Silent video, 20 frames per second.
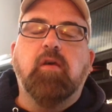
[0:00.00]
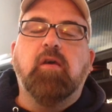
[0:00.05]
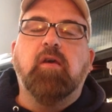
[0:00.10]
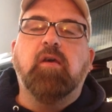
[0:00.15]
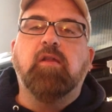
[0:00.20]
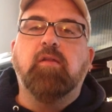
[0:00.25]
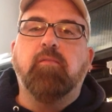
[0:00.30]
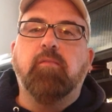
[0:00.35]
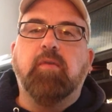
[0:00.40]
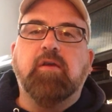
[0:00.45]

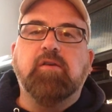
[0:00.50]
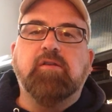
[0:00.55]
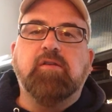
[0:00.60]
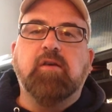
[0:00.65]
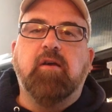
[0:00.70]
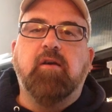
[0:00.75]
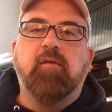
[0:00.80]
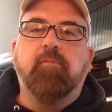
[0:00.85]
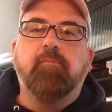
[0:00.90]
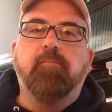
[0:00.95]
In the
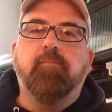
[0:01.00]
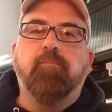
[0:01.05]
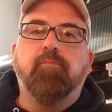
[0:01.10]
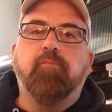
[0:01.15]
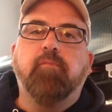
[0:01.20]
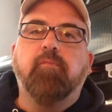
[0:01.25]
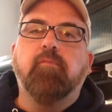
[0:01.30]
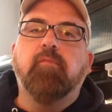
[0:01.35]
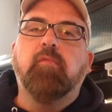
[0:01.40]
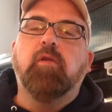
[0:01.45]
meantime,
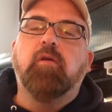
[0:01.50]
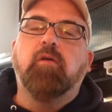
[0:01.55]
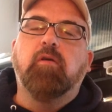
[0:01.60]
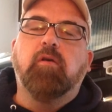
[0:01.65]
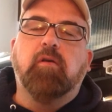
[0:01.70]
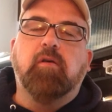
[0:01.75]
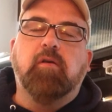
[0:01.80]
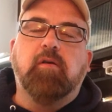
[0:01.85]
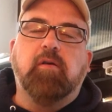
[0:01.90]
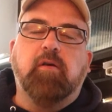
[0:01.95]

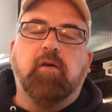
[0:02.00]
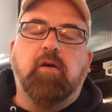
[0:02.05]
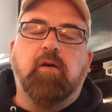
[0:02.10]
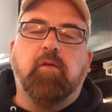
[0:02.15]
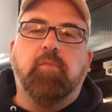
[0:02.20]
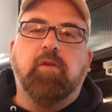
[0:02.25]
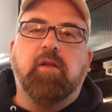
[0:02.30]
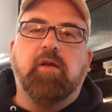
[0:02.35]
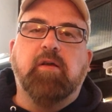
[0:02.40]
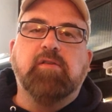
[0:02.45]

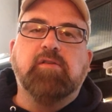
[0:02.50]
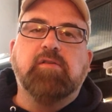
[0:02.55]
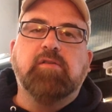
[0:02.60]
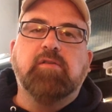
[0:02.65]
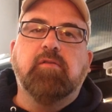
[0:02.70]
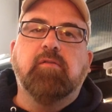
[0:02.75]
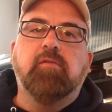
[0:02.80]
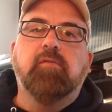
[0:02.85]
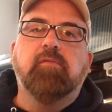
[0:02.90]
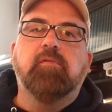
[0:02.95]
God
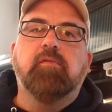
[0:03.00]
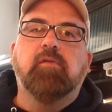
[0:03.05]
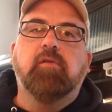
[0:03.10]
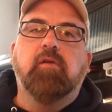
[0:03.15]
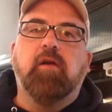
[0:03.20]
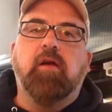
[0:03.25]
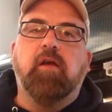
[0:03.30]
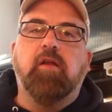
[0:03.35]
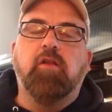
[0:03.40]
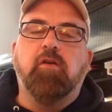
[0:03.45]
bless.
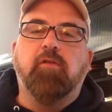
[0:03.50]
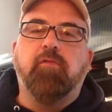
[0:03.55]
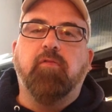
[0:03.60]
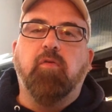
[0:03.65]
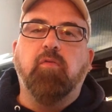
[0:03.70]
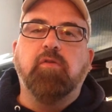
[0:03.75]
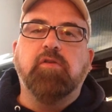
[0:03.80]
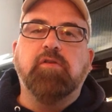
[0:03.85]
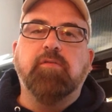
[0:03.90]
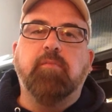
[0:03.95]
I look
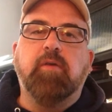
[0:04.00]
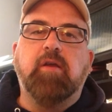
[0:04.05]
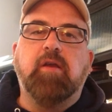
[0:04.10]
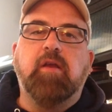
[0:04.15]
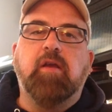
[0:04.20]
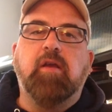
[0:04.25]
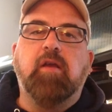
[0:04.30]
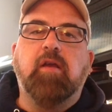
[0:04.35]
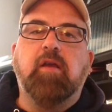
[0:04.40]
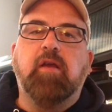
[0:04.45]
forward to
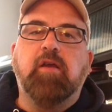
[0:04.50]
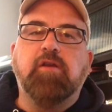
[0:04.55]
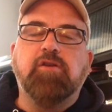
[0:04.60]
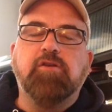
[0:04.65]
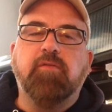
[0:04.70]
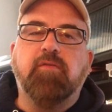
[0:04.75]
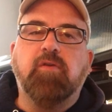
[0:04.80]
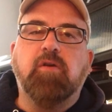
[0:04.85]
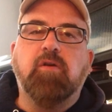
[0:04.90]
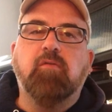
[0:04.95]
meeting each
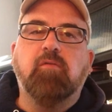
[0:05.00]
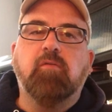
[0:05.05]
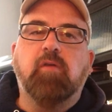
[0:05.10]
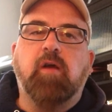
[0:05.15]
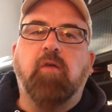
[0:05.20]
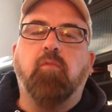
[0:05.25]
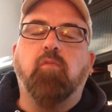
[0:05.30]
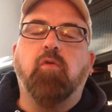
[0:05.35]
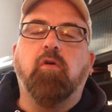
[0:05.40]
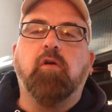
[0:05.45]
of you
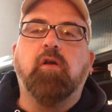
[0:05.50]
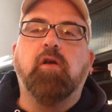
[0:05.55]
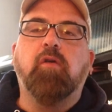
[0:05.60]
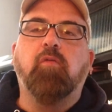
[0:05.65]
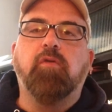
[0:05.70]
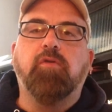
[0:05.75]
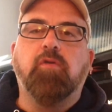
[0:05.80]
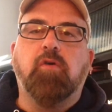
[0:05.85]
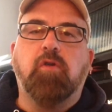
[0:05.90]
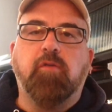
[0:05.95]
and working
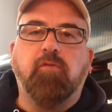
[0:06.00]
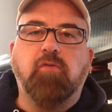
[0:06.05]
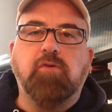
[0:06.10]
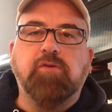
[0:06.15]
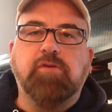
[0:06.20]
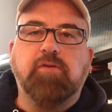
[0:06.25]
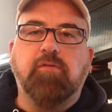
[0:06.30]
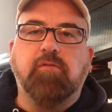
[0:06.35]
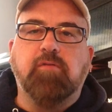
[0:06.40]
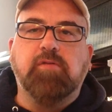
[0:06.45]
with all of your
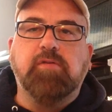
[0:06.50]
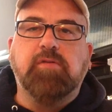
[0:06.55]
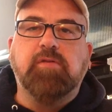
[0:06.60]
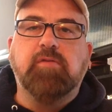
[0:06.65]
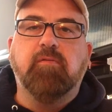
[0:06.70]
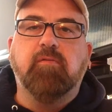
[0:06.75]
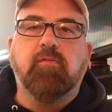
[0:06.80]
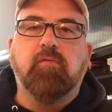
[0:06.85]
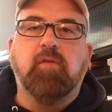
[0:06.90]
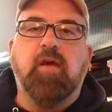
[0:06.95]
students.
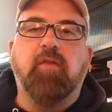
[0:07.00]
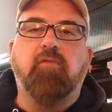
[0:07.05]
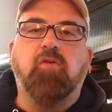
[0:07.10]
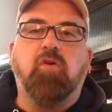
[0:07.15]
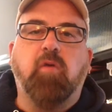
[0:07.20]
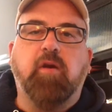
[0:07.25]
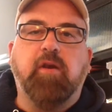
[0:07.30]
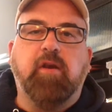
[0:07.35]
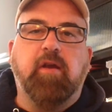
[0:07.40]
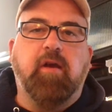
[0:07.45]
Have a
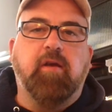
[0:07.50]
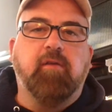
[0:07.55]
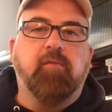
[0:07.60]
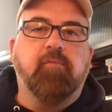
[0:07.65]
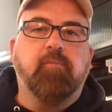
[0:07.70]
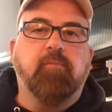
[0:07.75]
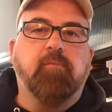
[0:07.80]
great night.